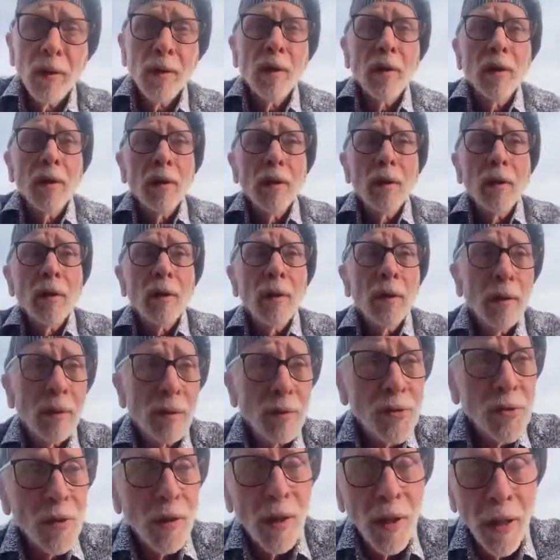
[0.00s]

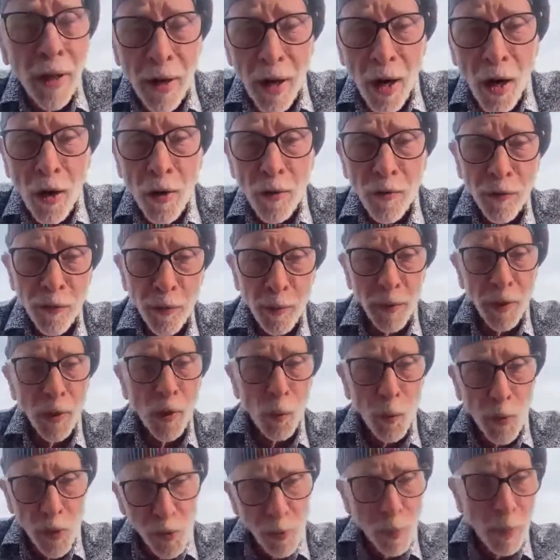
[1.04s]
It's a lot harder for me
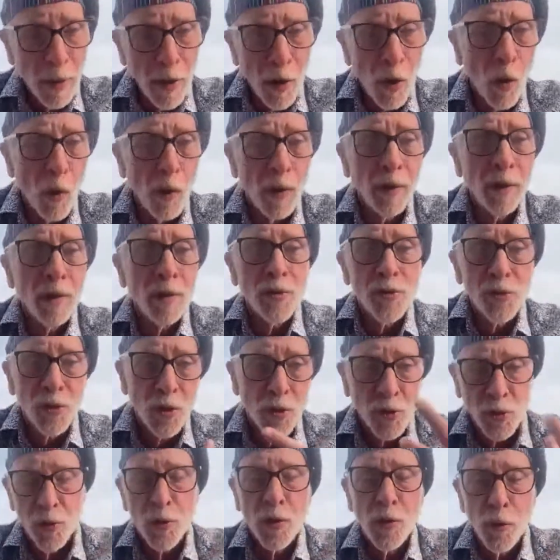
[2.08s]
to reach my audience
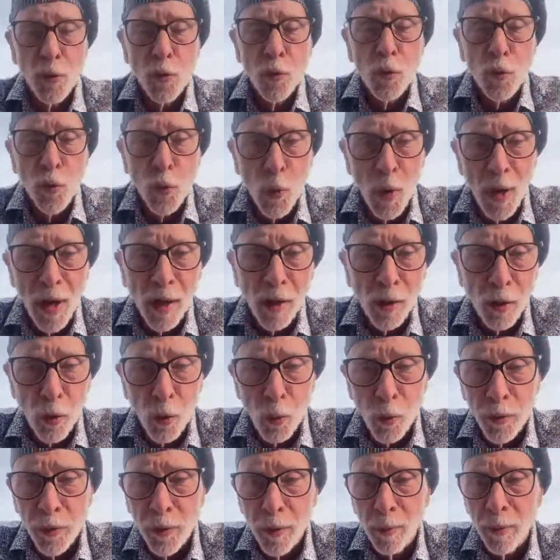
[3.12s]
because of the YouTube
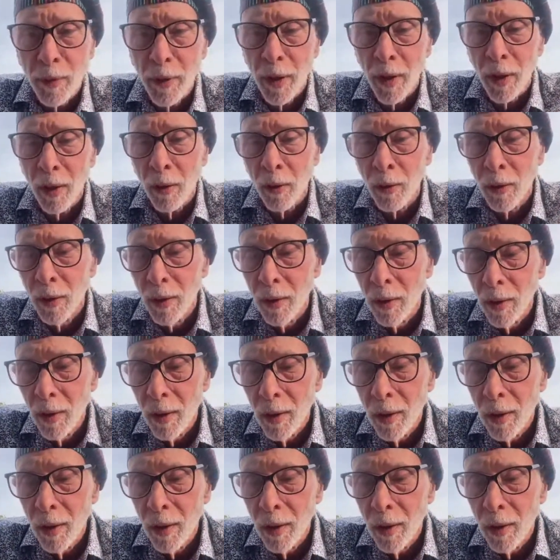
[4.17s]
algorithm now.